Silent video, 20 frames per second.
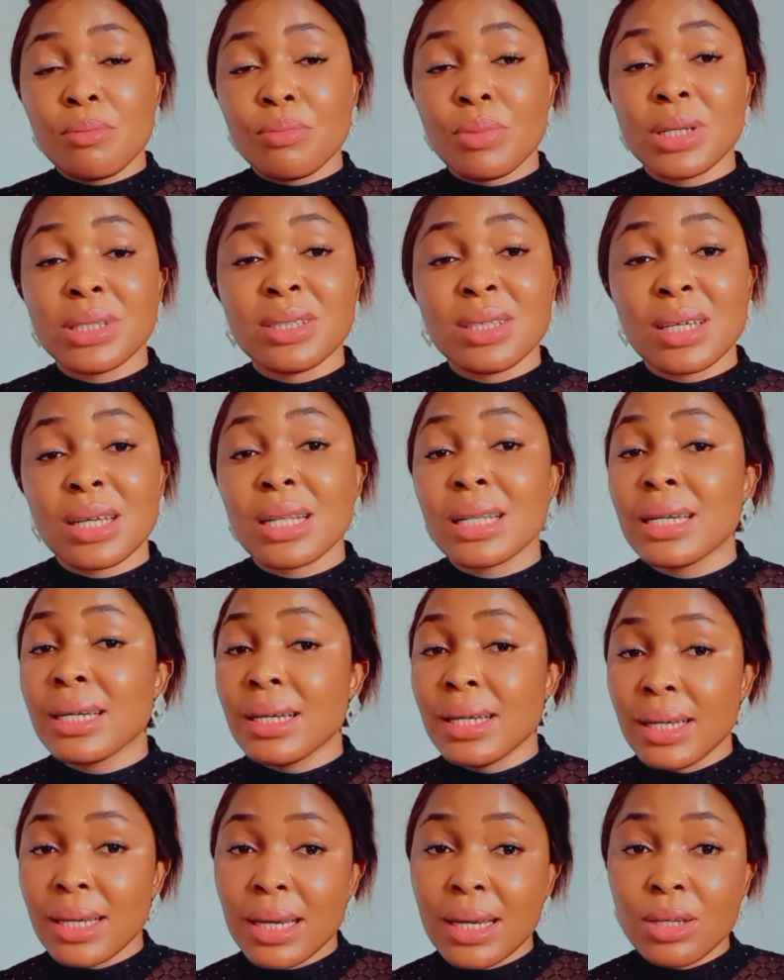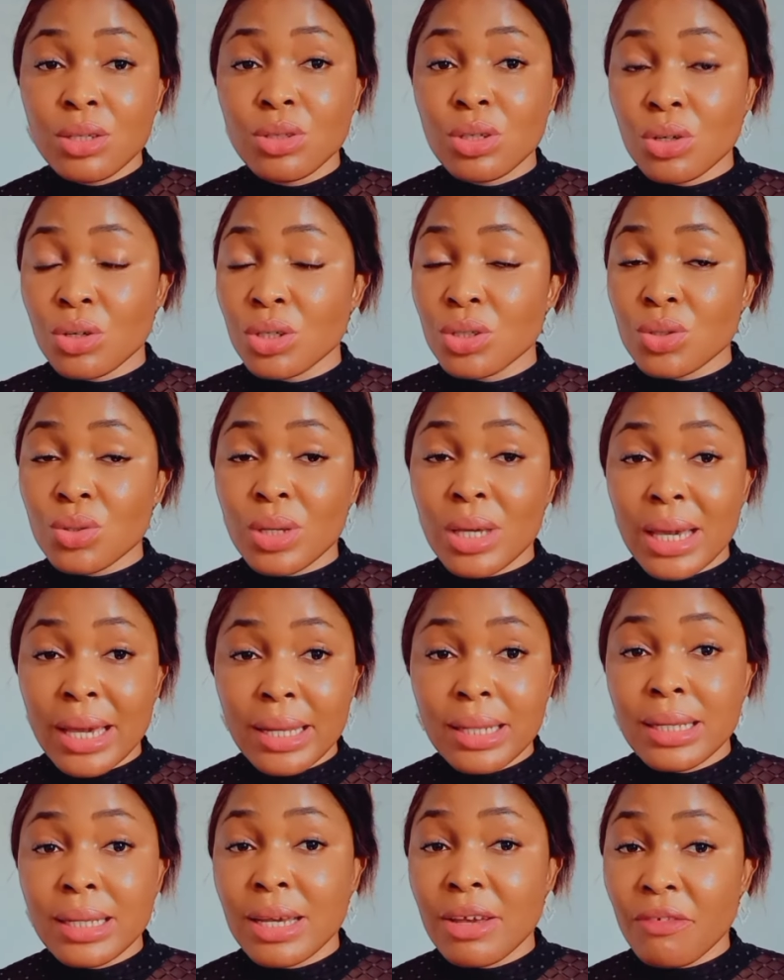Basically, you're going to
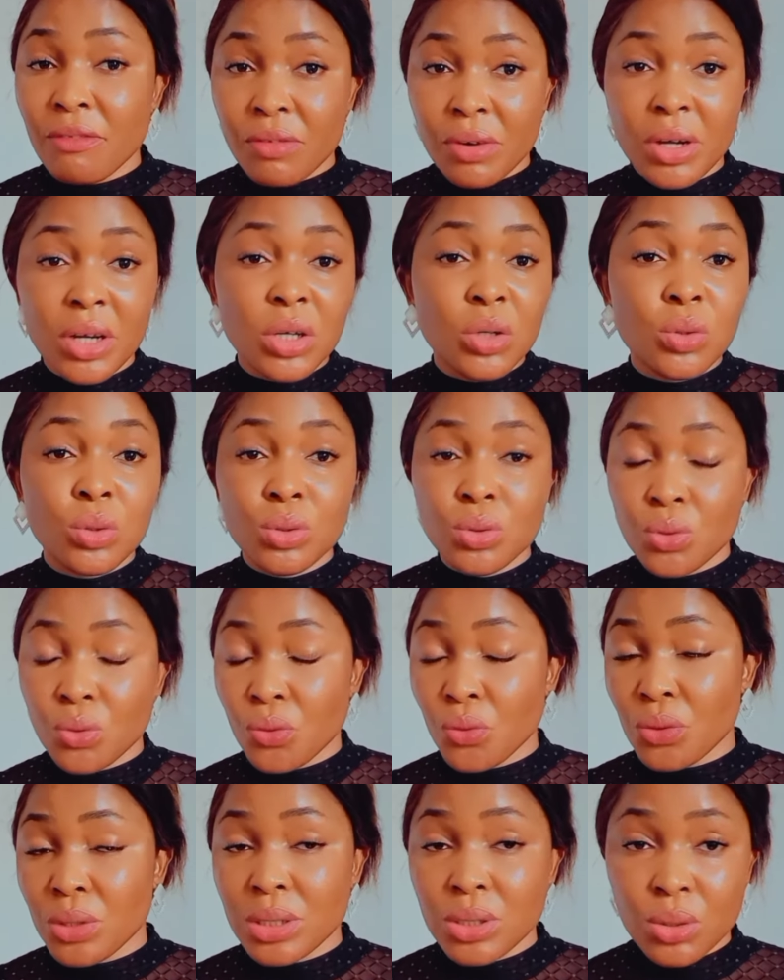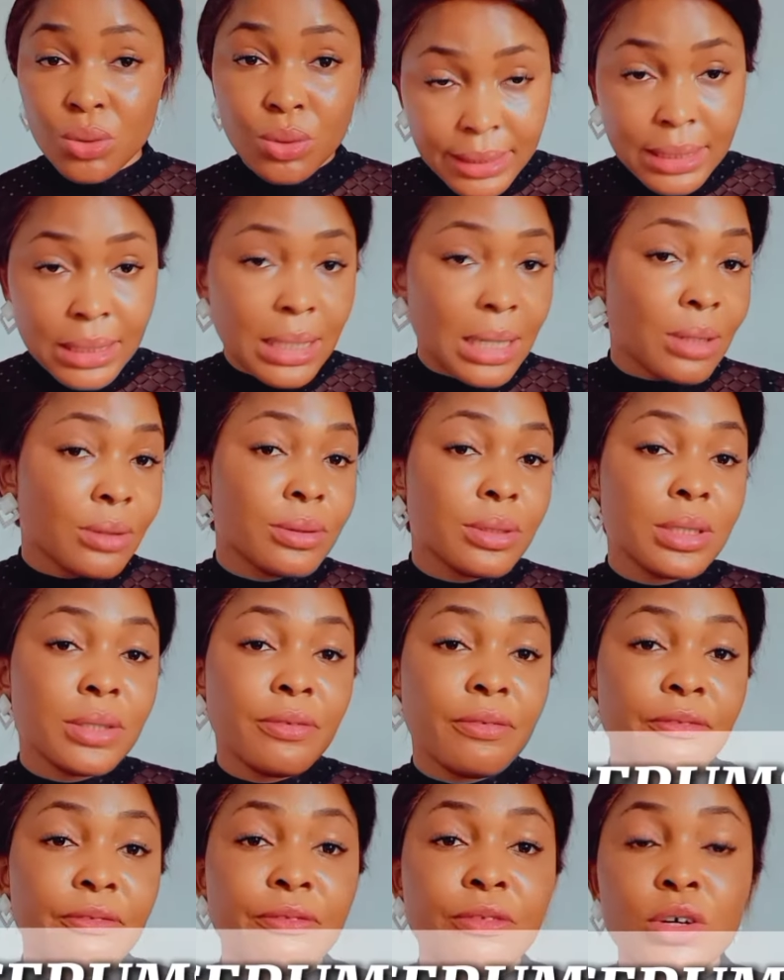get a very good result. Now
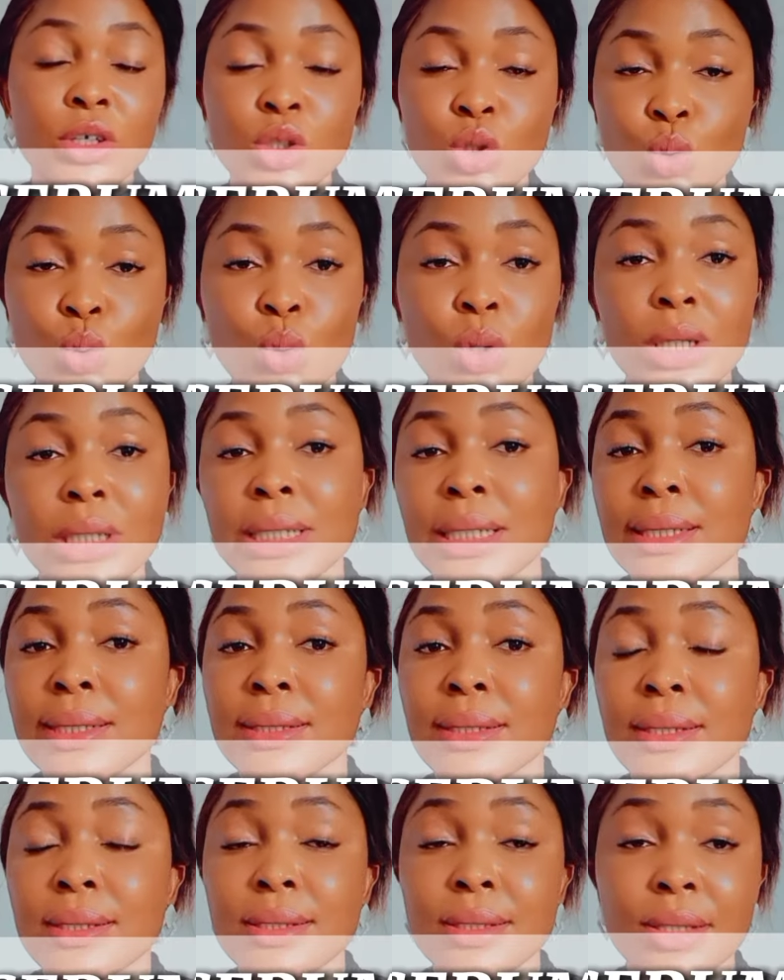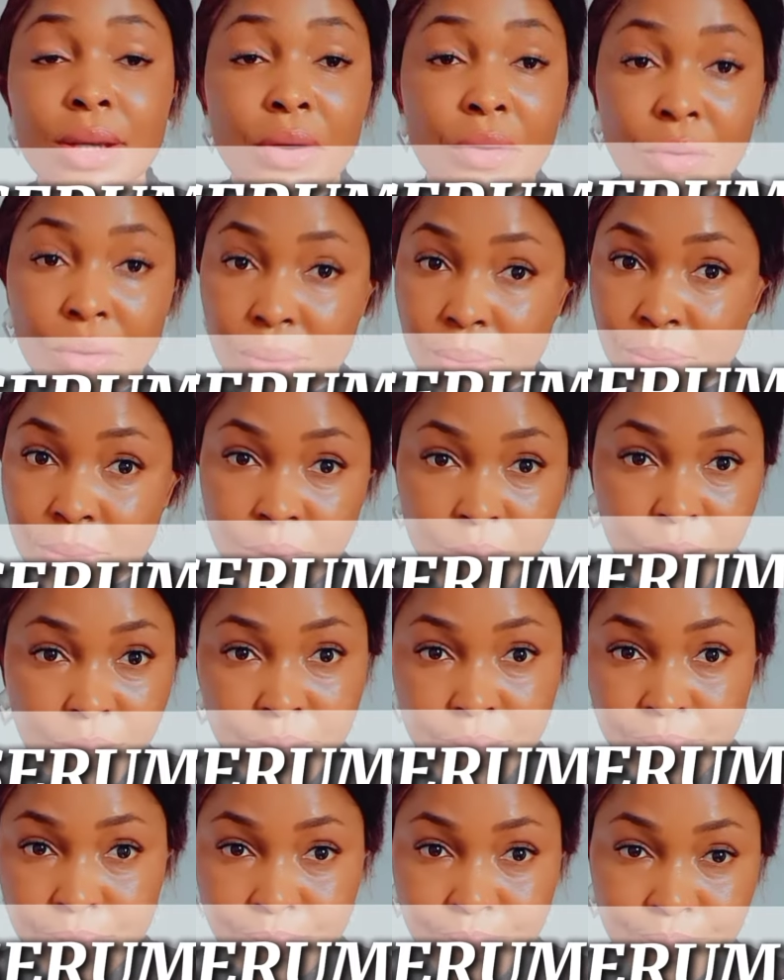the fourth one is the
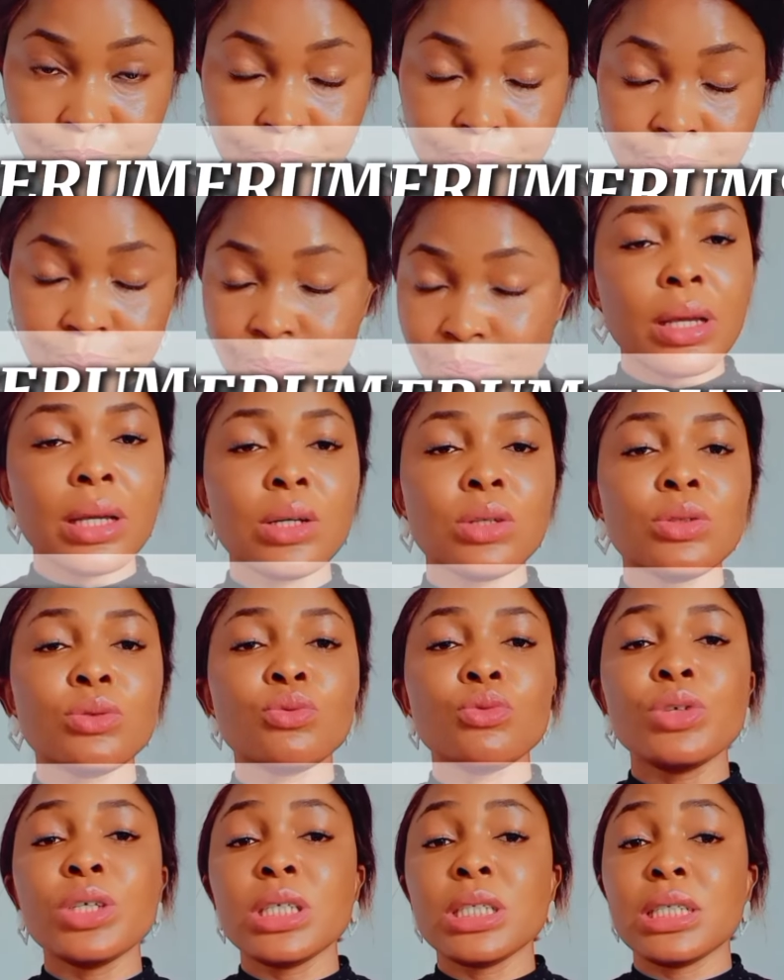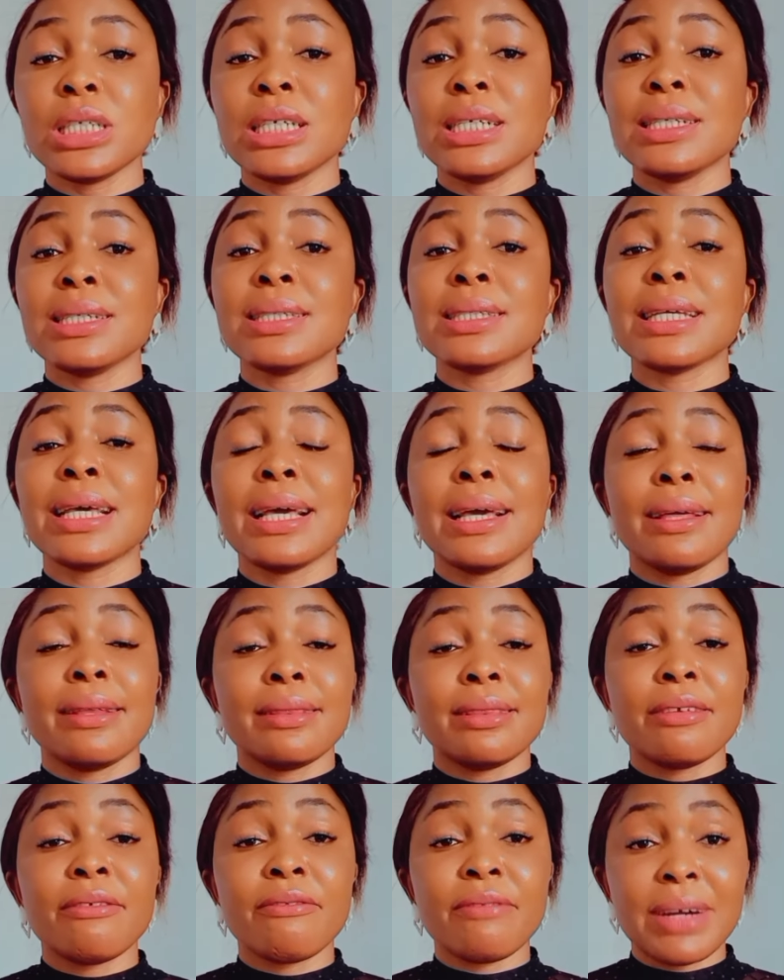serums, which is
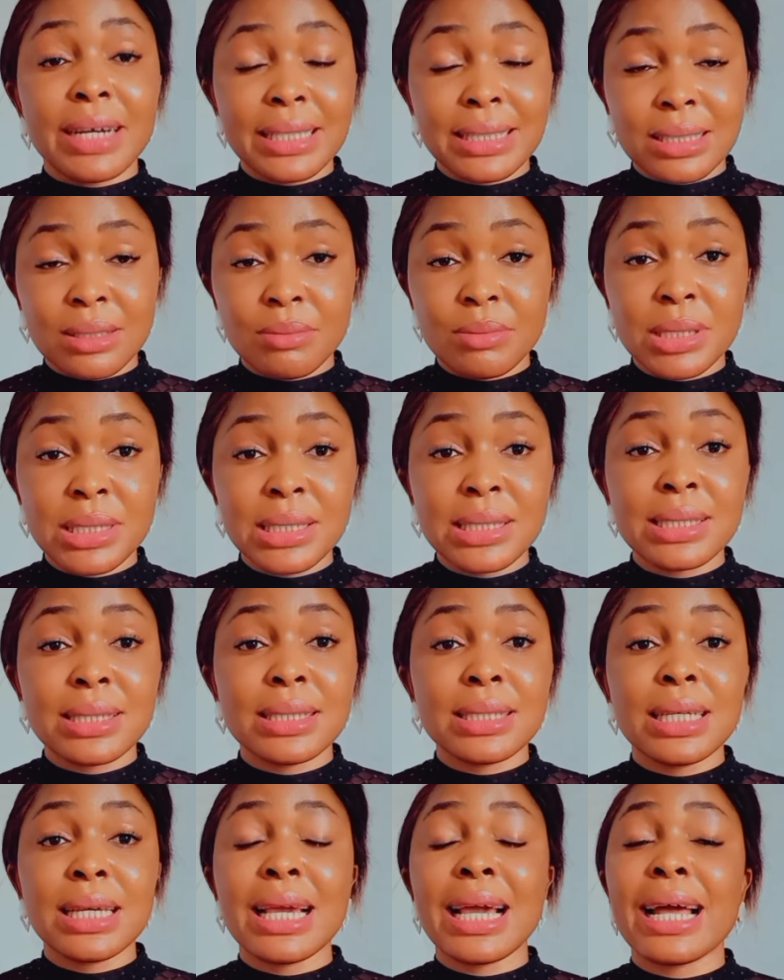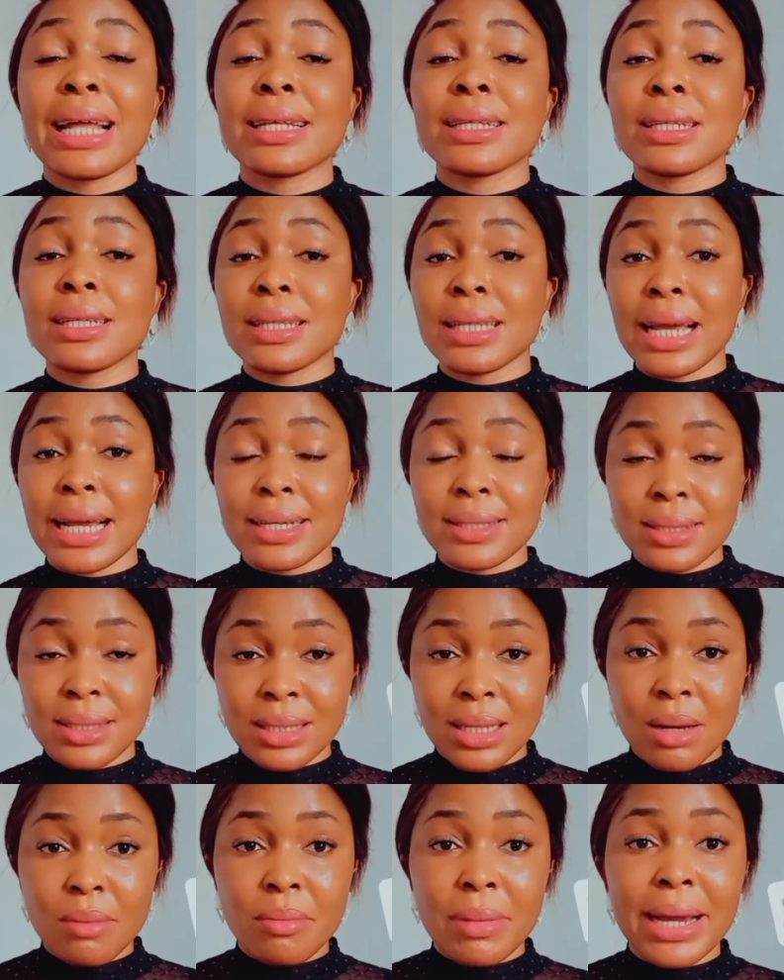the vitamin C and the
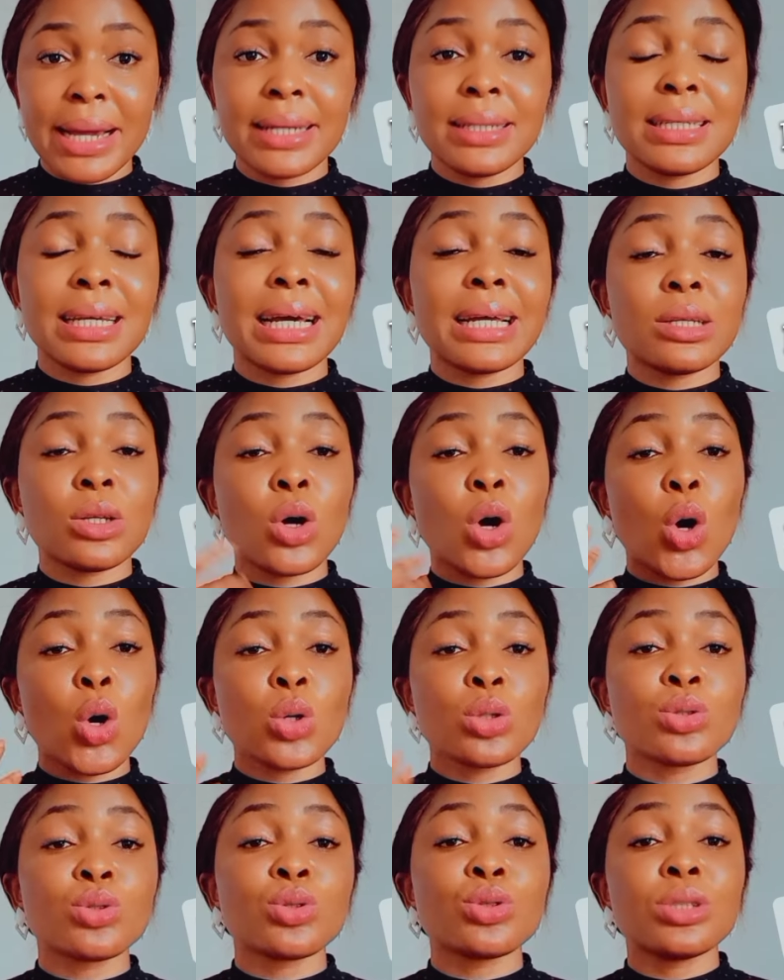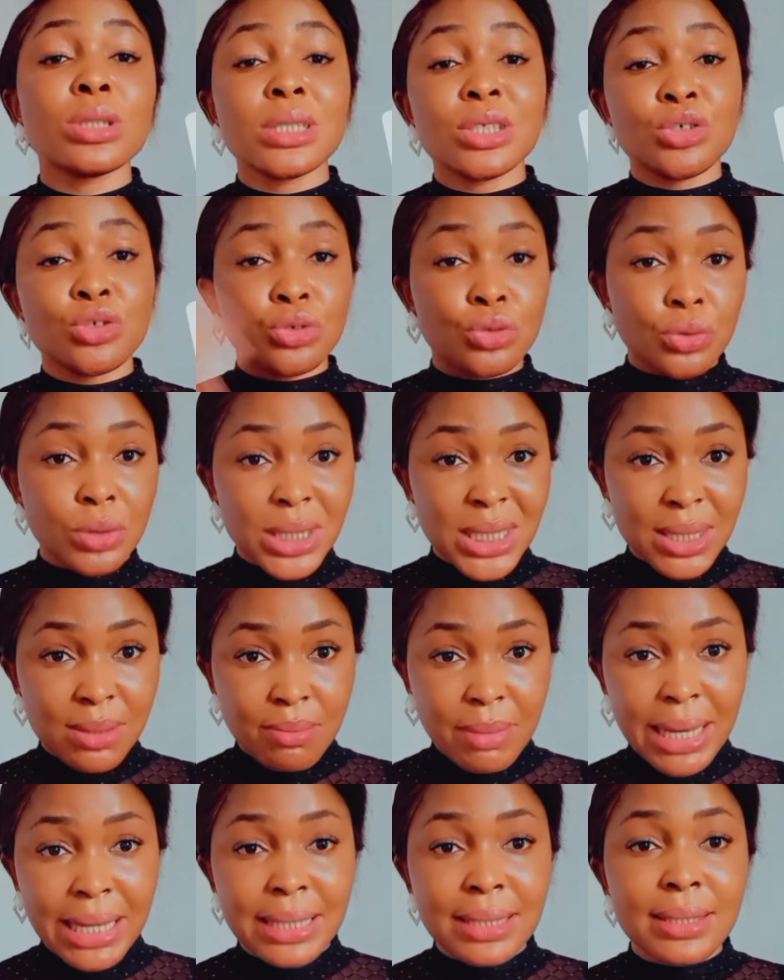niacinamide, and also the
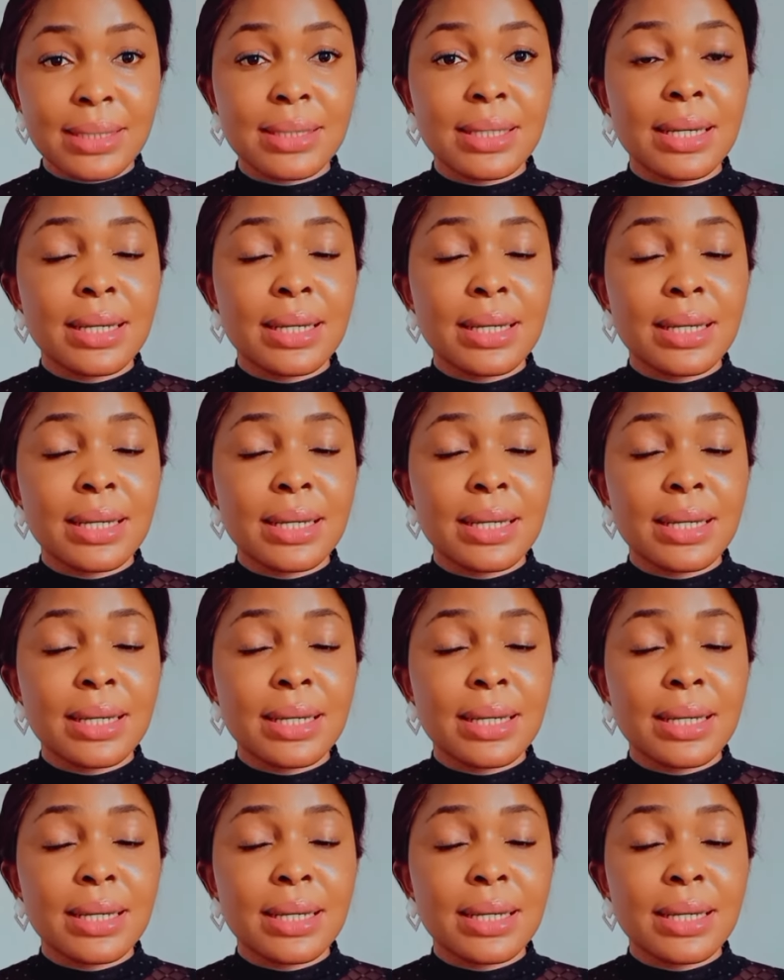treatment